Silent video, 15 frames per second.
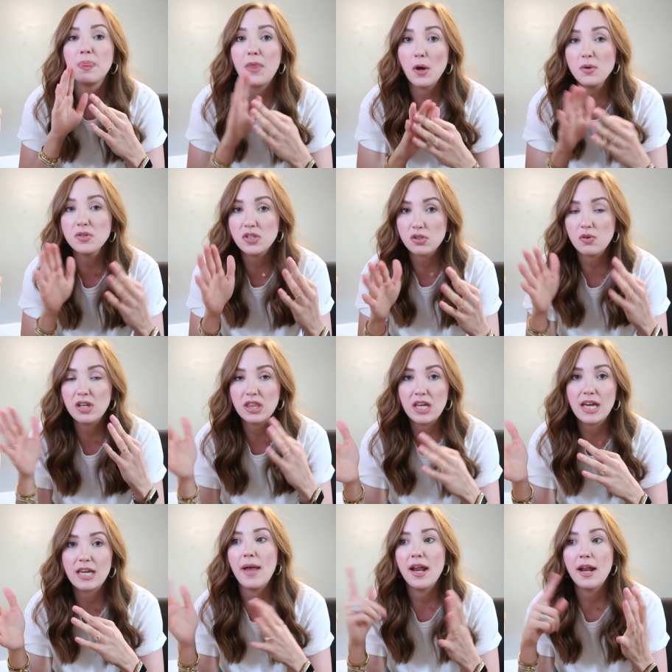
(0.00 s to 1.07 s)
Those three
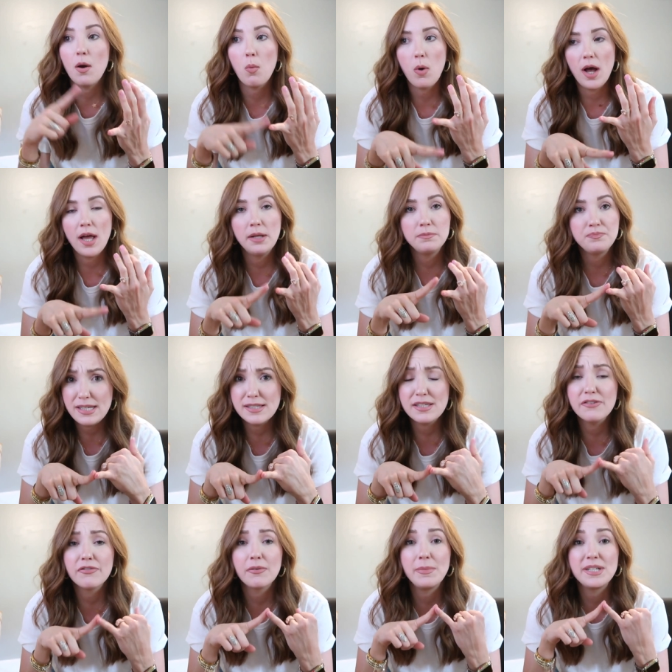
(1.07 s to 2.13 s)
things made it one,
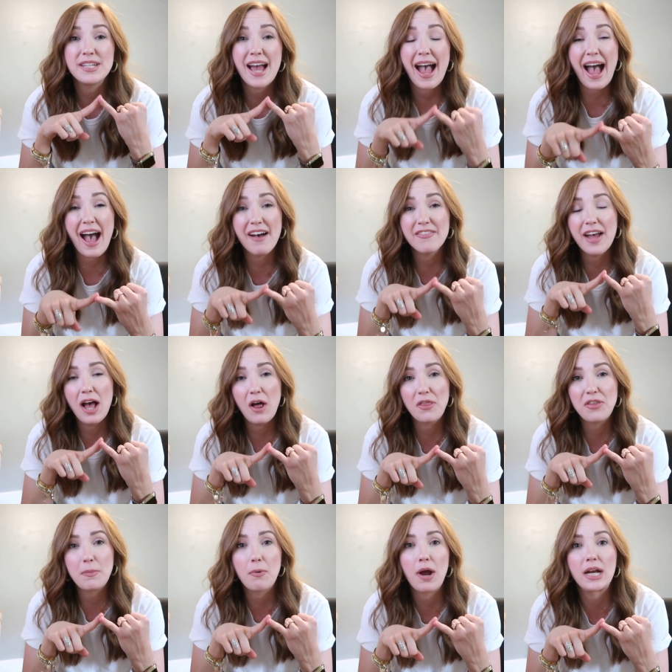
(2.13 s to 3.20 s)
easy for me to have a
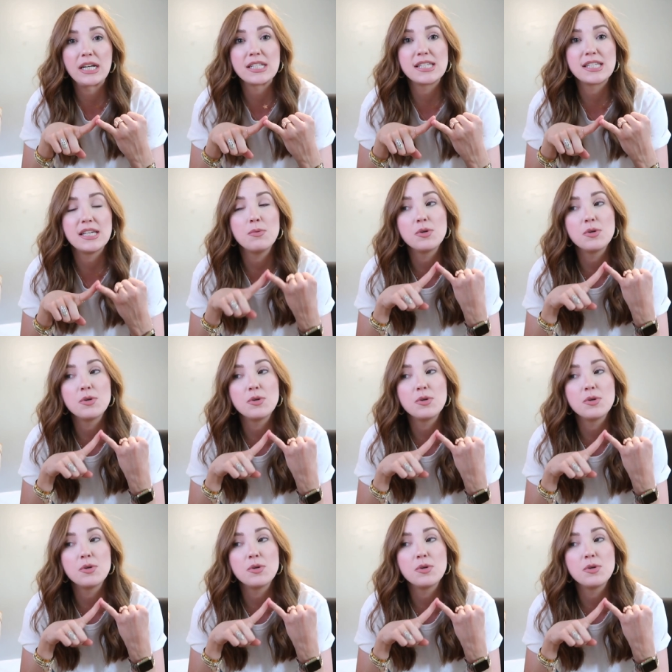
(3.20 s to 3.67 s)
healthy pregnancy,